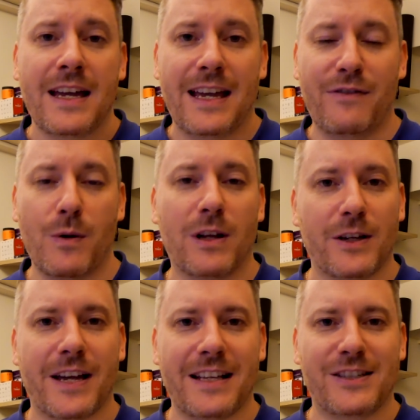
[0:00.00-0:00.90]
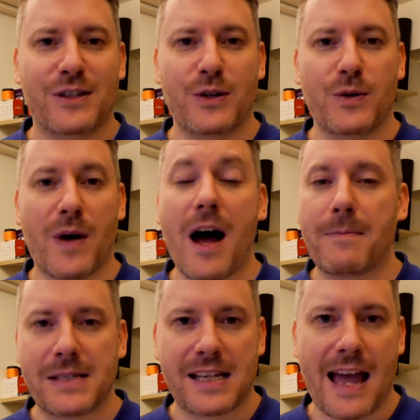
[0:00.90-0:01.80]
If you are looking to
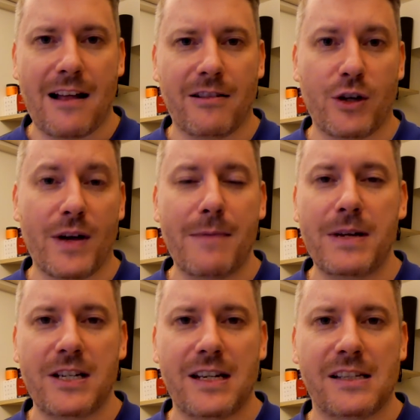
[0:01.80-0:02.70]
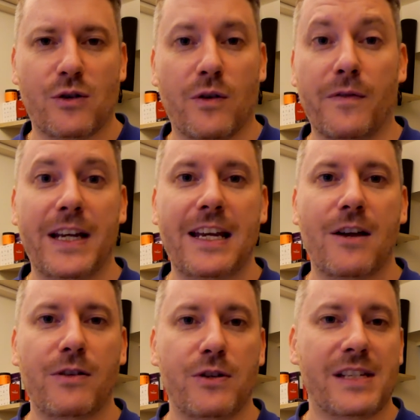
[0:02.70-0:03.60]
upscale your images or
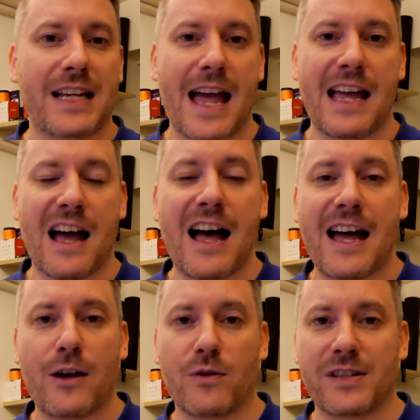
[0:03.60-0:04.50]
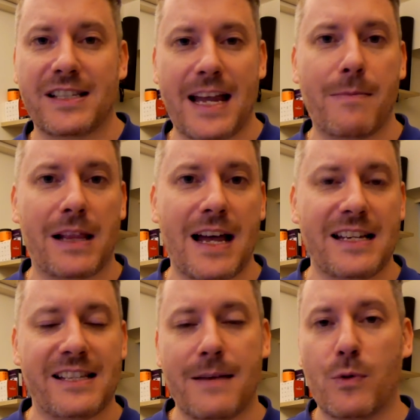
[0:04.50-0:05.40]
video using AI or
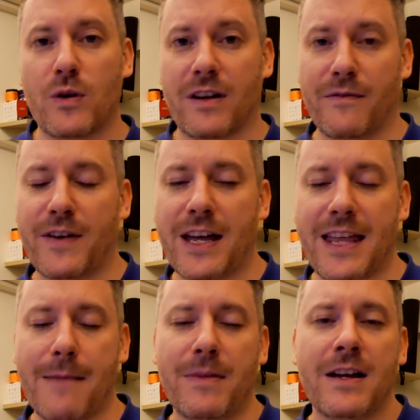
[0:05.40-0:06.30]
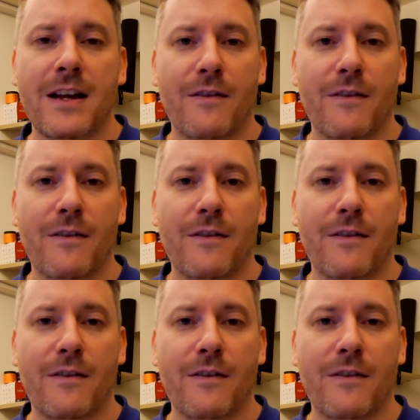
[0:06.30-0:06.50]
stabilize them or convert them,